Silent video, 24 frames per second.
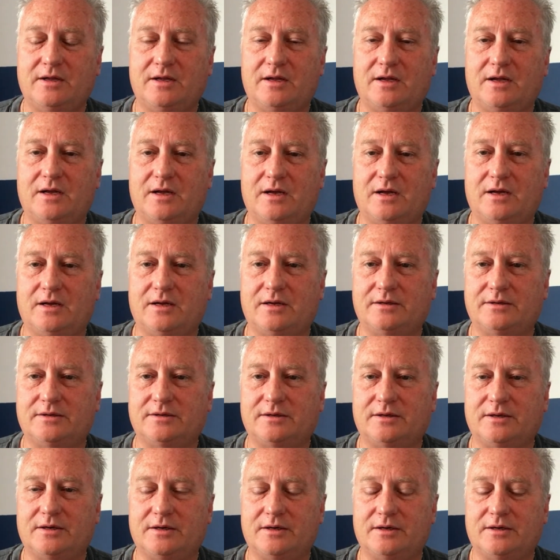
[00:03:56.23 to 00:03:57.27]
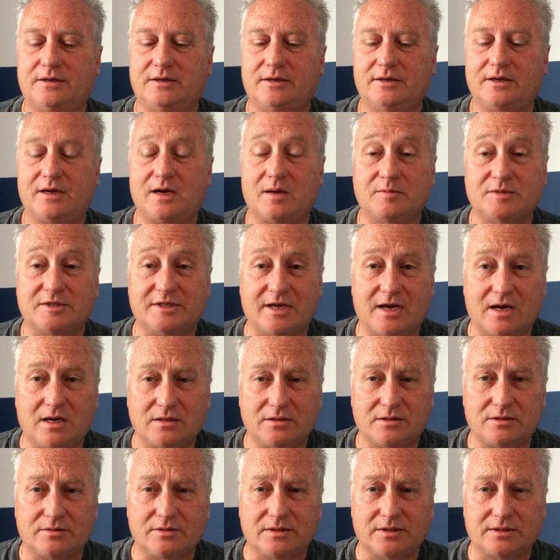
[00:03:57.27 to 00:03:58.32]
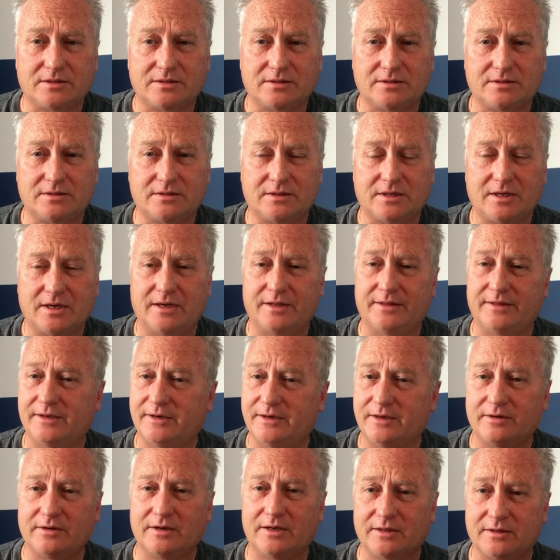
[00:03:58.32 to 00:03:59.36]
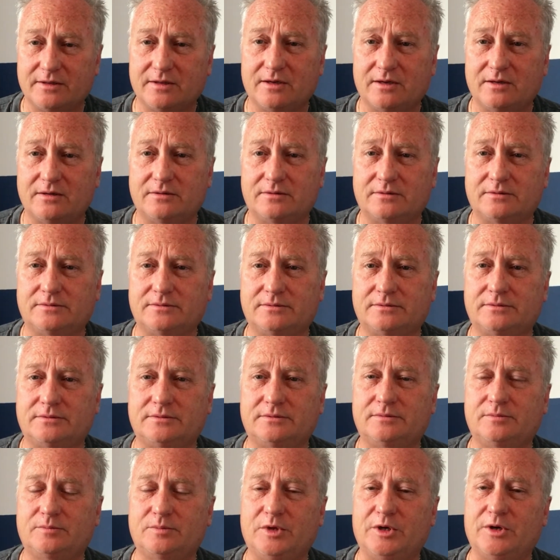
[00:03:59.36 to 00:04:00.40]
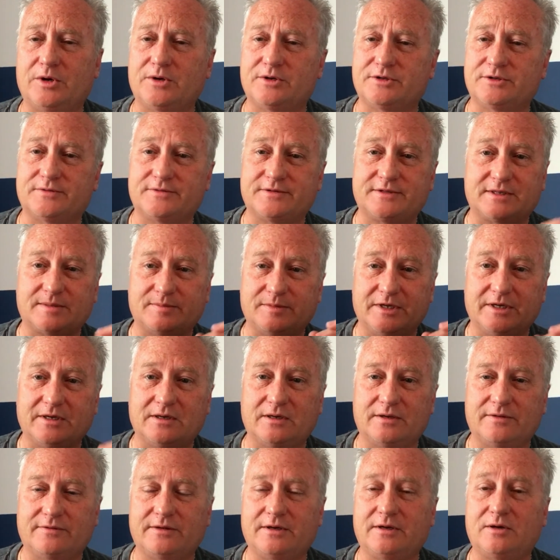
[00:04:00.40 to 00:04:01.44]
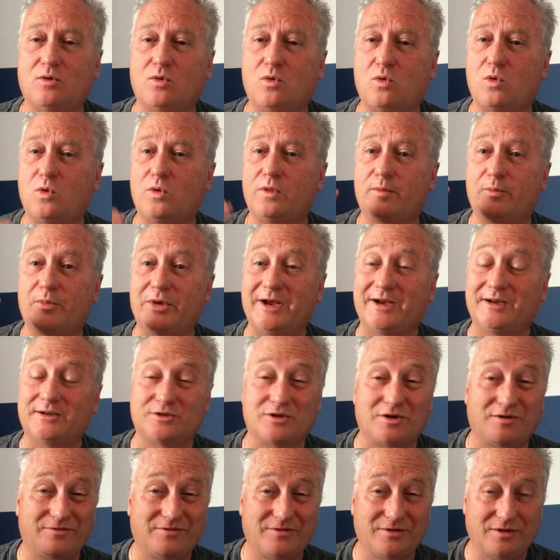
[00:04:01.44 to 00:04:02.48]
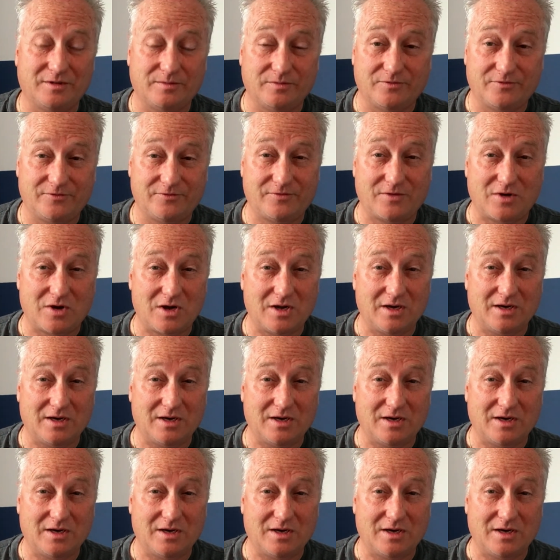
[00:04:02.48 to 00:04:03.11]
and it comes down to it and they don't get the loan because of some niggly thing, or the banks offer them far